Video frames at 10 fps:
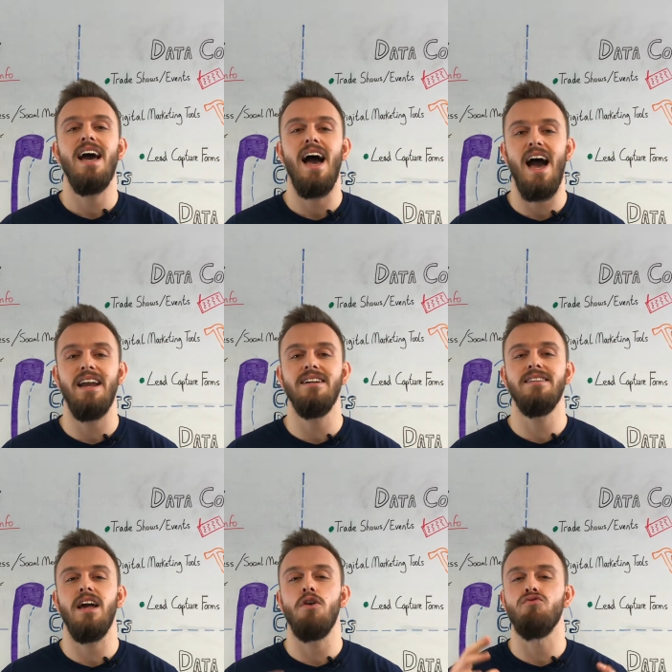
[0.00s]
and
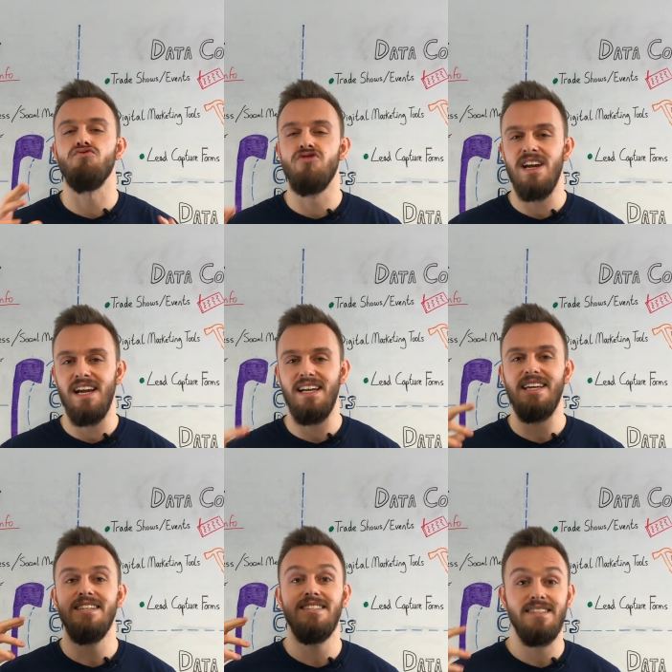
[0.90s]
they are
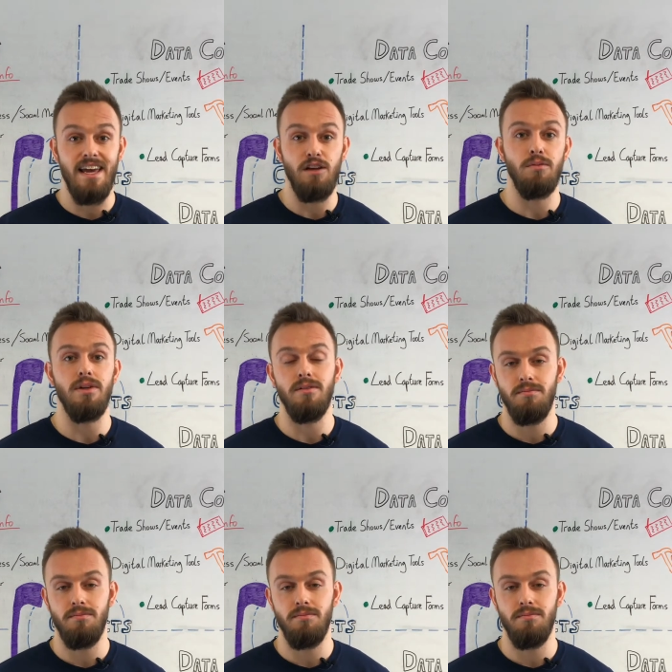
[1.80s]
really scalable.